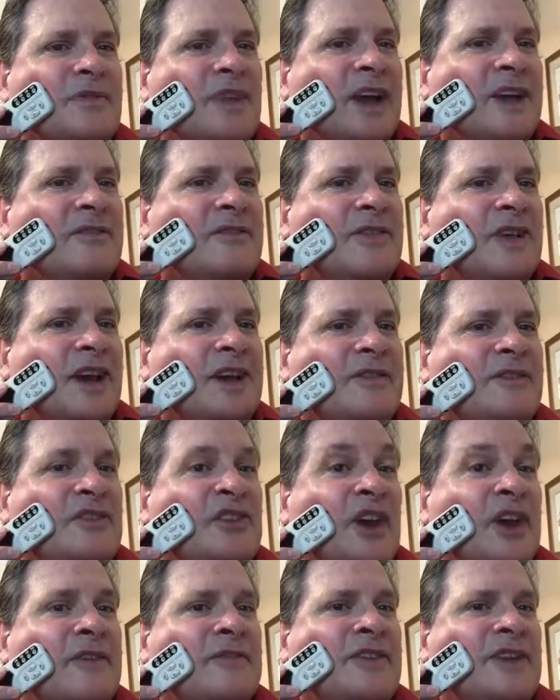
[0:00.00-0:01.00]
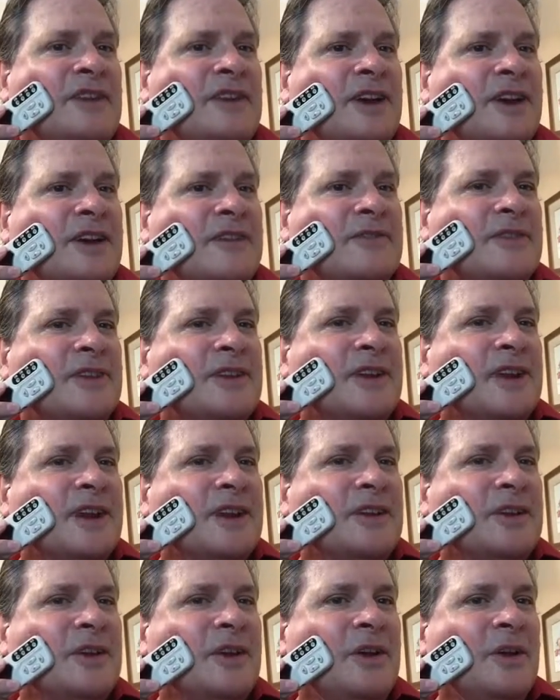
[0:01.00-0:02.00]
I've dubbed enough to
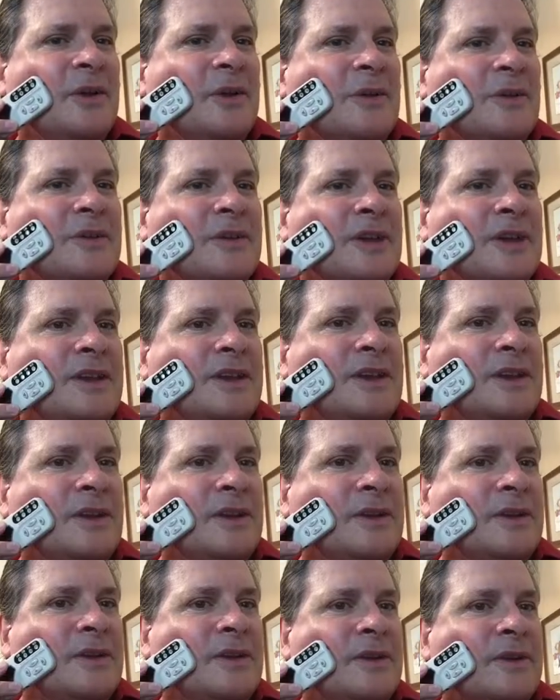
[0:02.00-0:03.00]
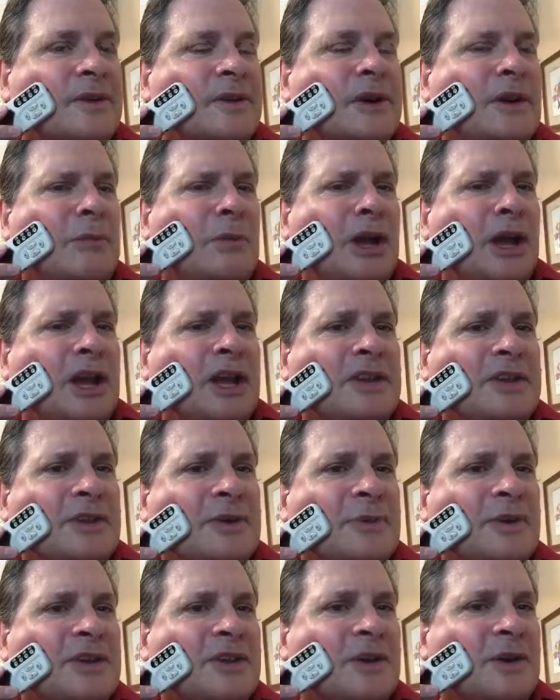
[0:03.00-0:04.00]
kind of know, and here, come on,
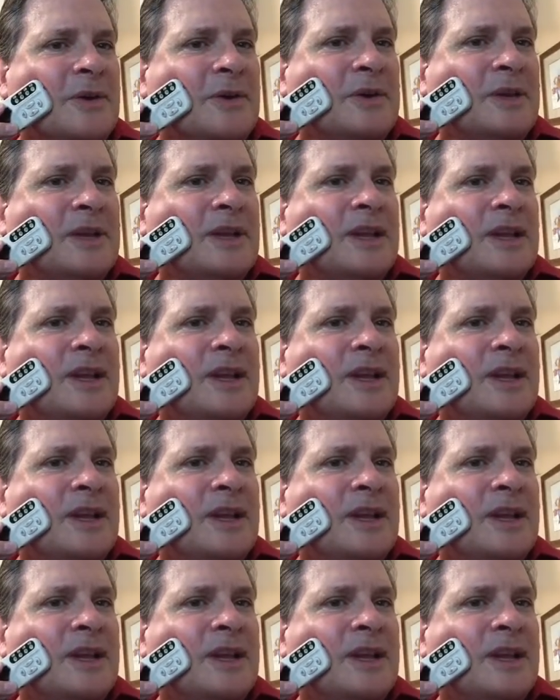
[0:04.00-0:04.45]
here we go.